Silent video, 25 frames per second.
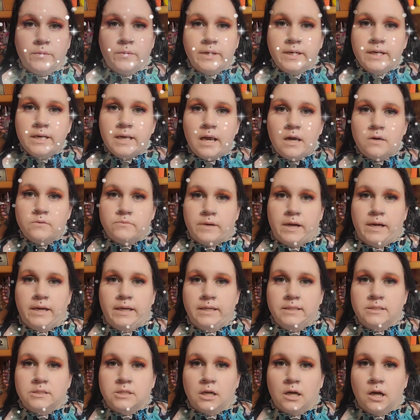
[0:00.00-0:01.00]
So we're now
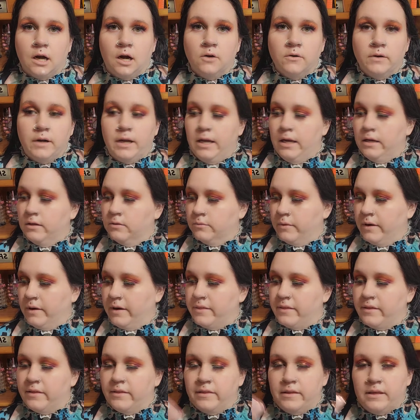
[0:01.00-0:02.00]
ready to go in
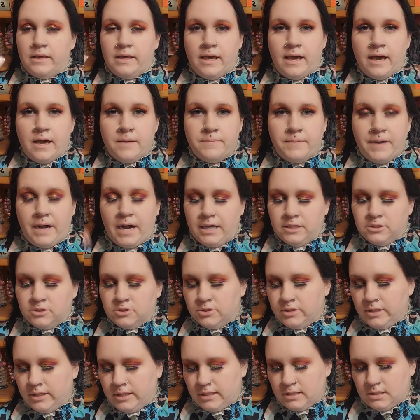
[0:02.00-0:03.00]
with the
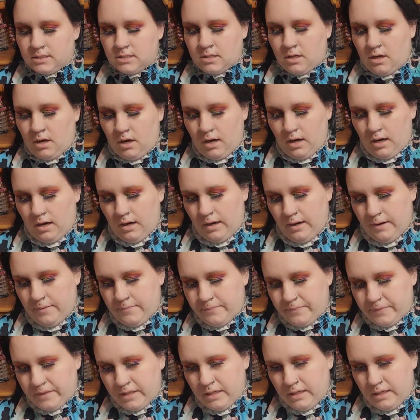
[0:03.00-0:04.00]
Patrick Ta.
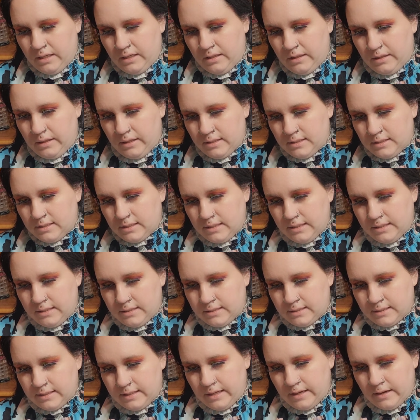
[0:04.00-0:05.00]
This
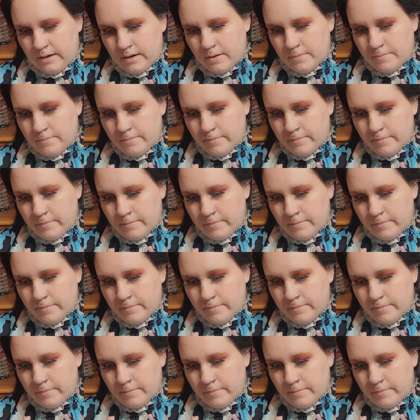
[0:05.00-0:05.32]
is the